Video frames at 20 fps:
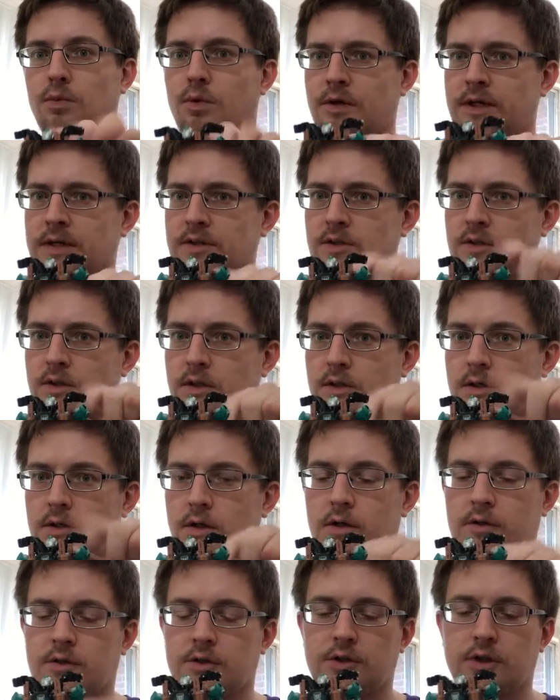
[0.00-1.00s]
We'll get to
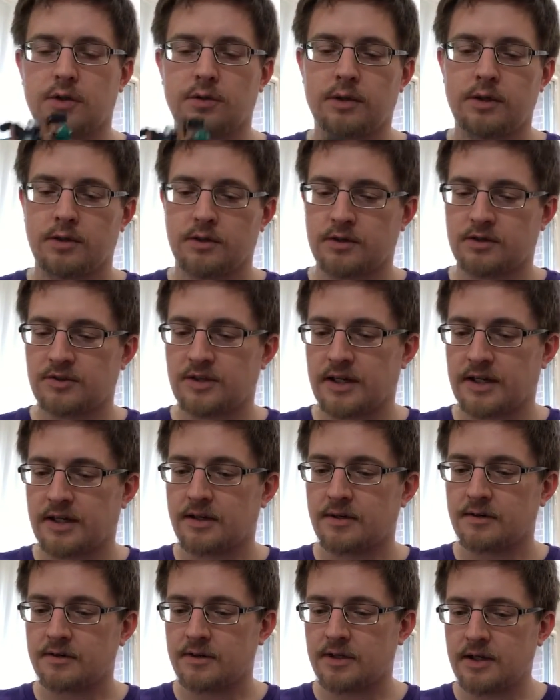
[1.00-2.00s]
Undertow here in a
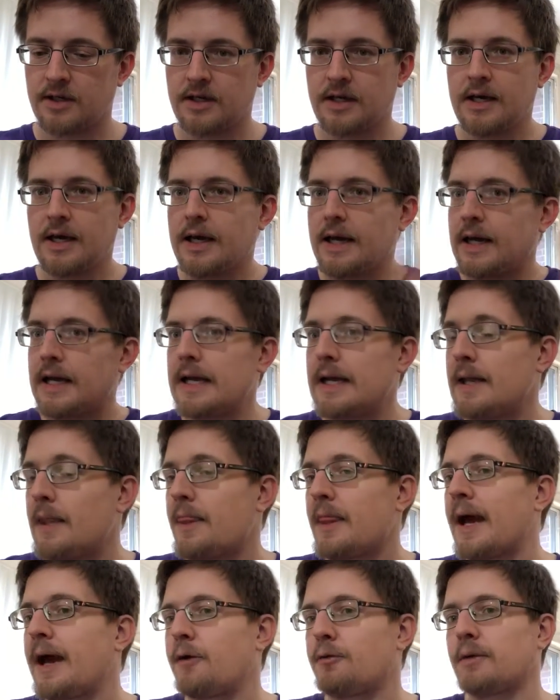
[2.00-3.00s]
second
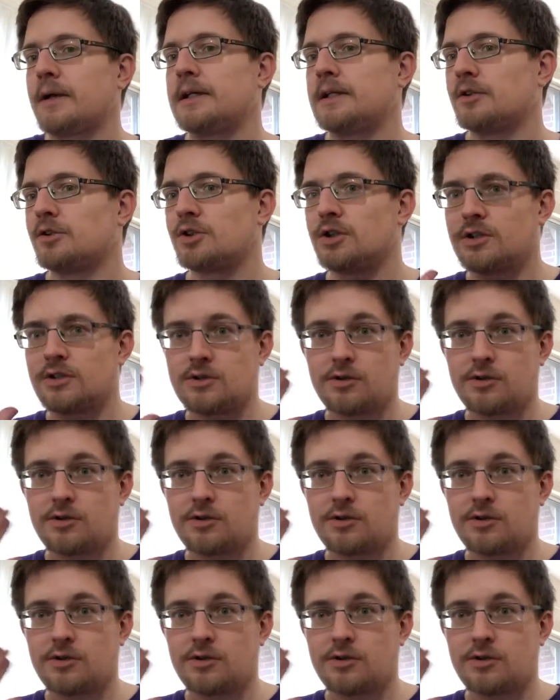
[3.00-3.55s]
in that range.